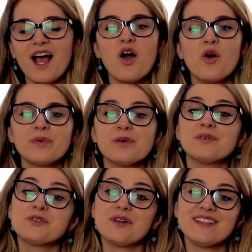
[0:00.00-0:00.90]
I hope
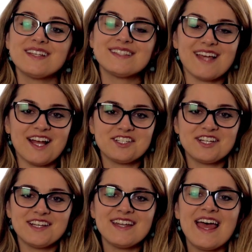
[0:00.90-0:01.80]
you enjoyed this
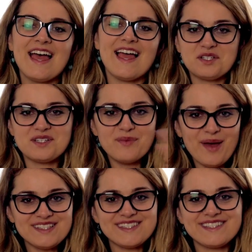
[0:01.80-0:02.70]
section. I wish you
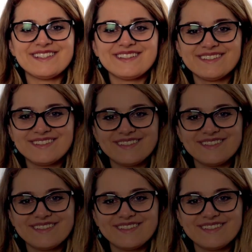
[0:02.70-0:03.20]
the best.